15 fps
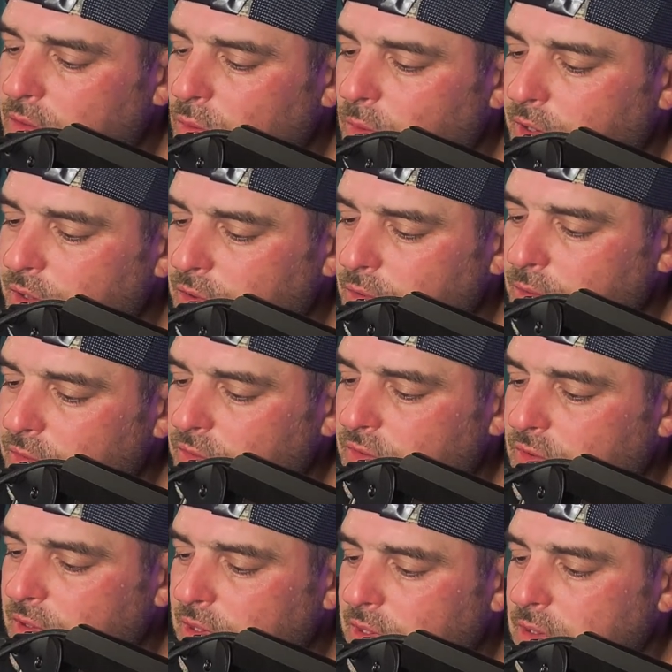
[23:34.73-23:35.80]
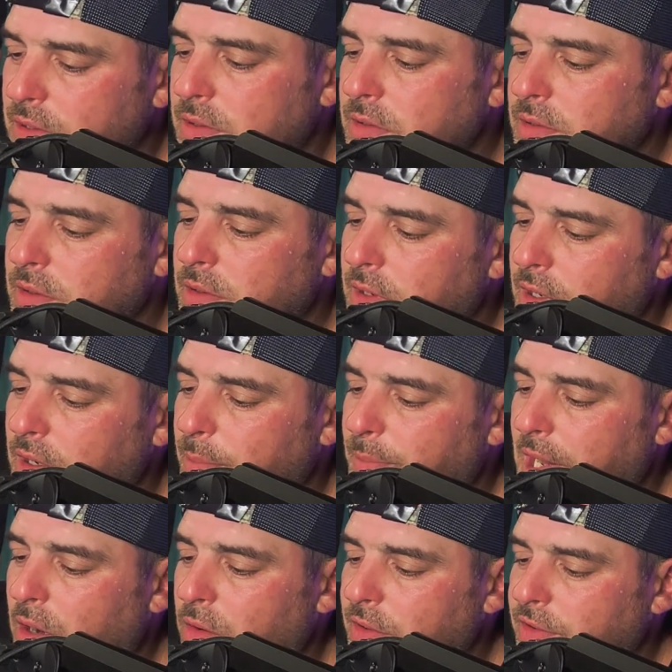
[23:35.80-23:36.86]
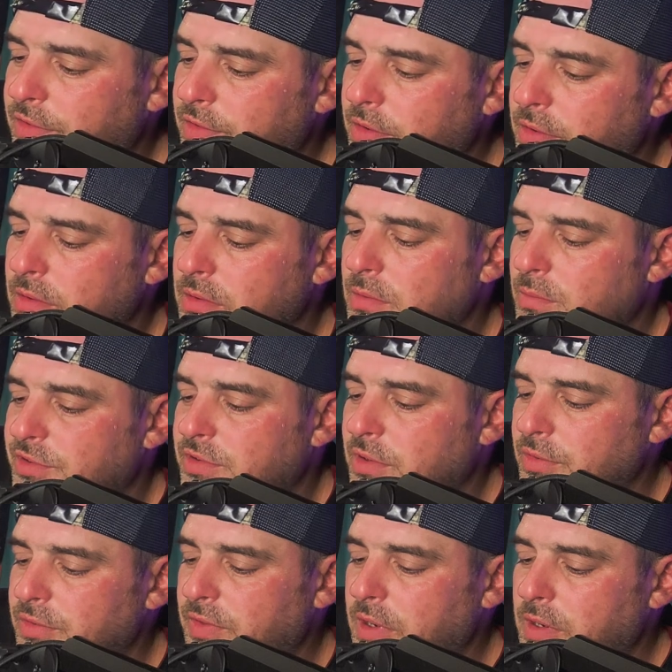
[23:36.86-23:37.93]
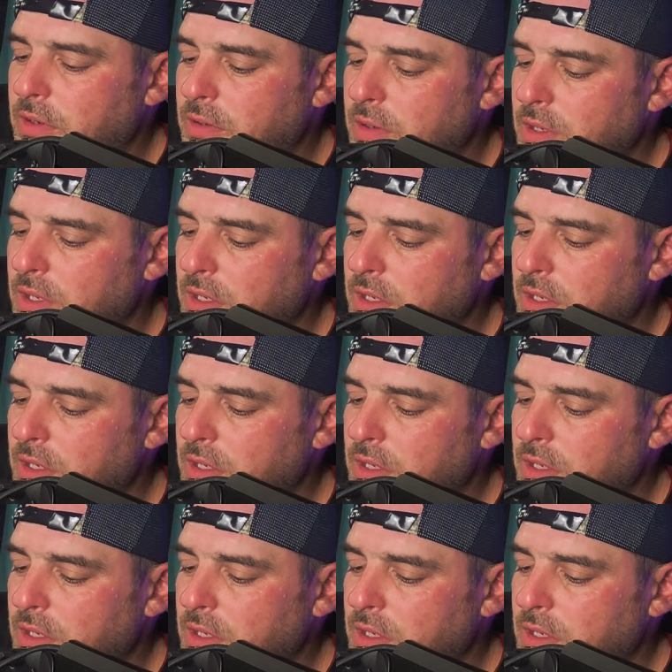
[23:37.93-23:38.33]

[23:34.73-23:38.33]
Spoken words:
you want to use the power inserter, which goes there.